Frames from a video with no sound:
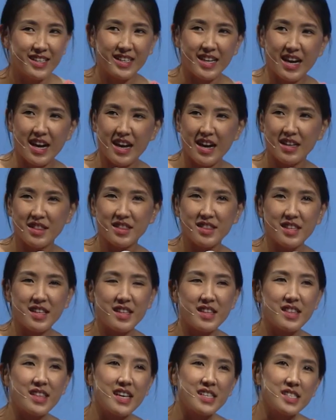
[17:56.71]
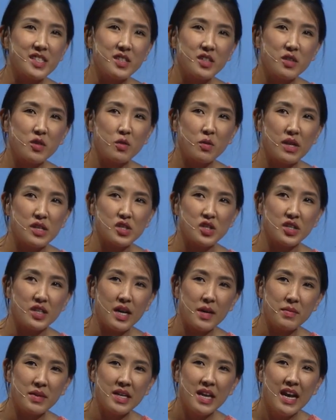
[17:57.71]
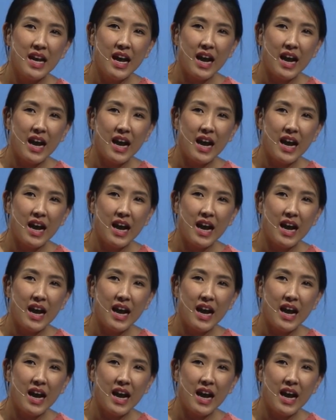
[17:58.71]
Yeah, that's a good question. I mean,